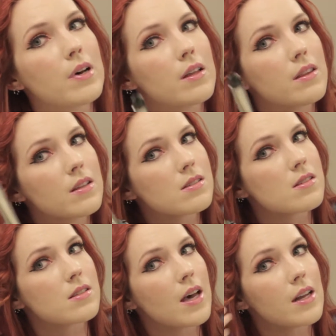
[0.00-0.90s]
But
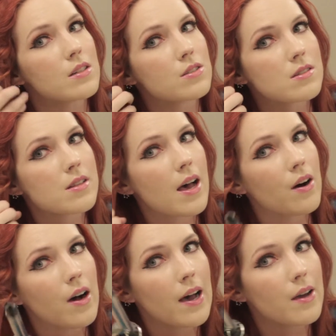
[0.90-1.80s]
this is kind of just
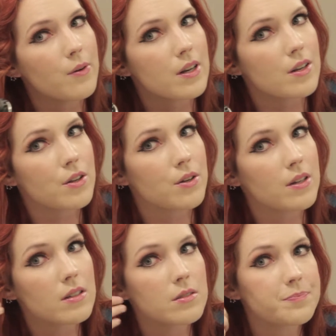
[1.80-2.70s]
how I want to do
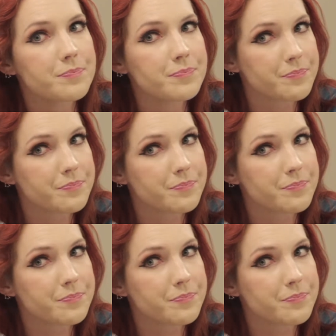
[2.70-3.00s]
it.